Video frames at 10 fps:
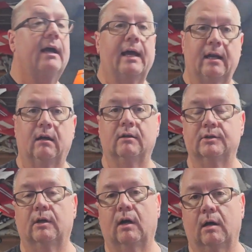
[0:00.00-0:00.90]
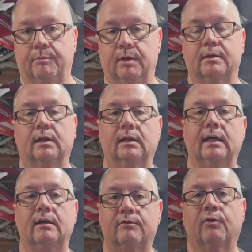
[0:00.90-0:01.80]
and also I'll put the
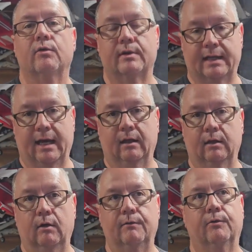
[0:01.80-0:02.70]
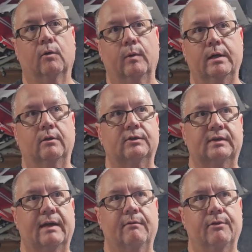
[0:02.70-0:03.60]
link for the download for Windows
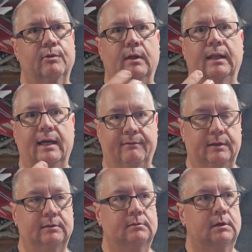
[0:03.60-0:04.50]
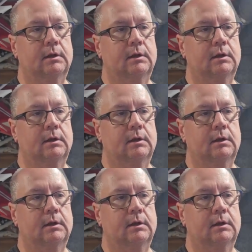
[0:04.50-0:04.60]
7 through 11